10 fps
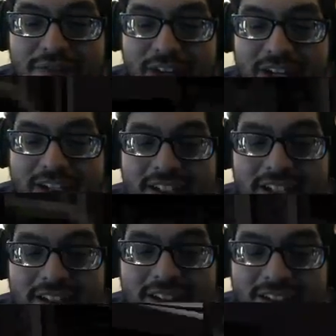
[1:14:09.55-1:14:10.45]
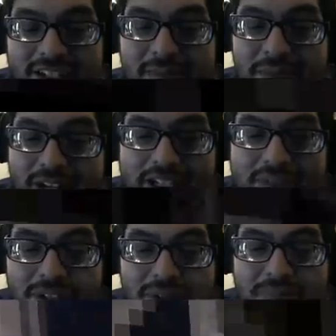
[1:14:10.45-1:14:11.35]
Fett, it might as
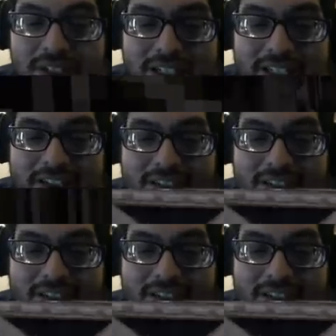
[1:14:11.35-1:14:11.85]
well be